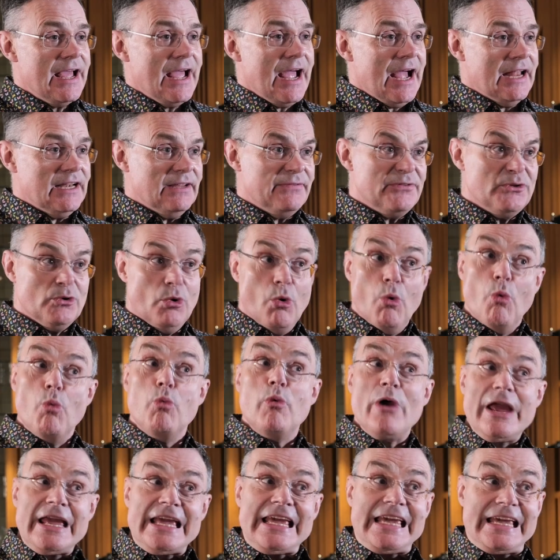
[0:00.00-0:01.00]
And if you're
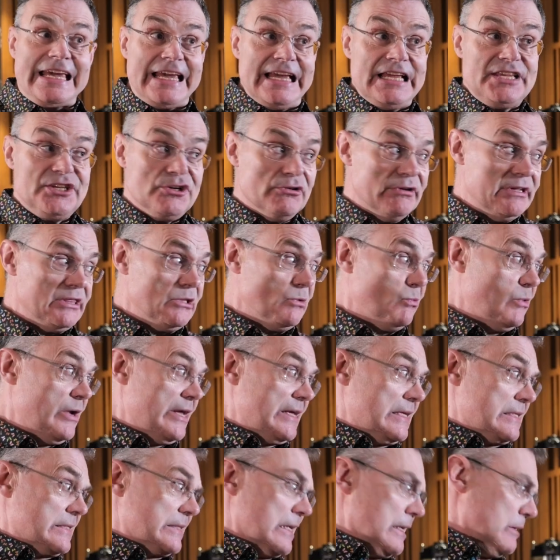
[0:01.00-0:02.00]
winging it, you're in the
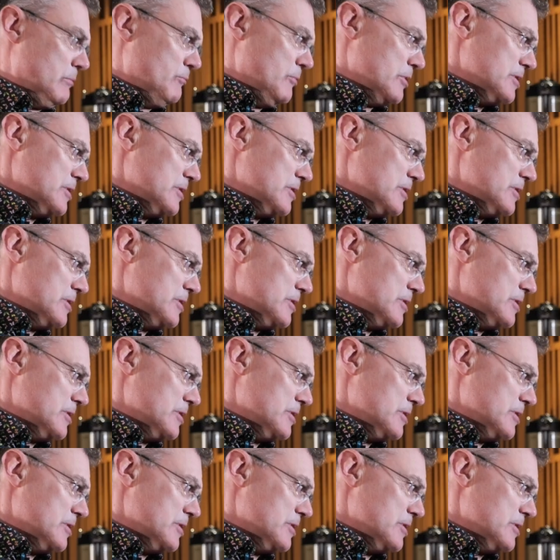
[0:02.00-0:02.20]
wings going,